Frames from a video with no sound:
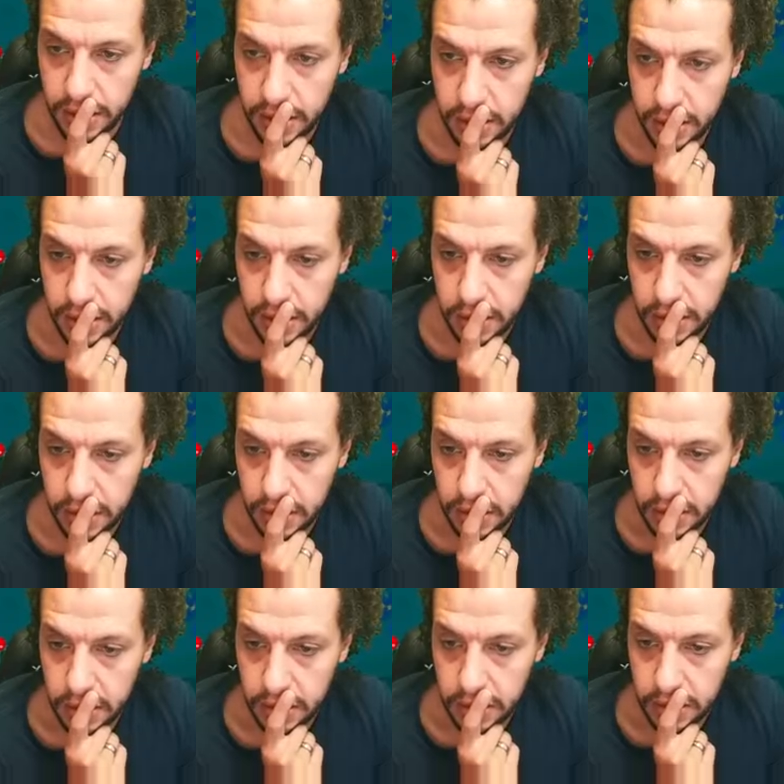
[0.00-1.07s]
it.
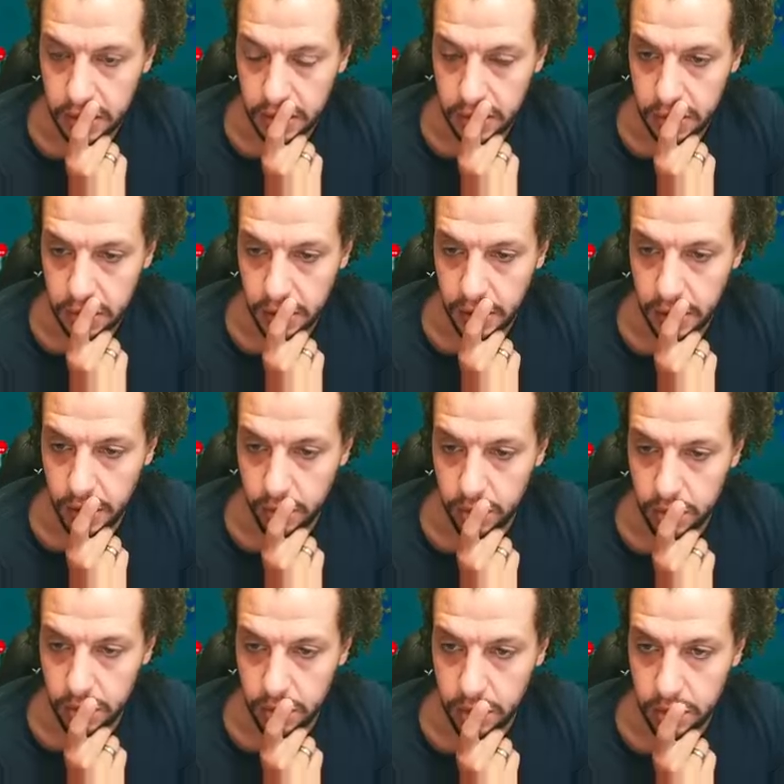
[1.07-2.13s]
Okay,
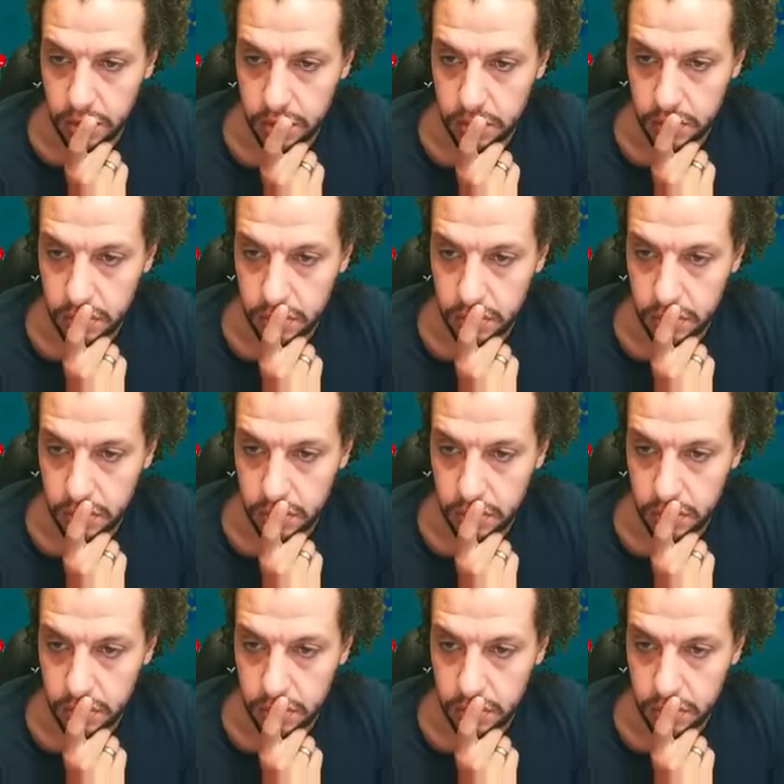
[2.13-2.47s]
now look.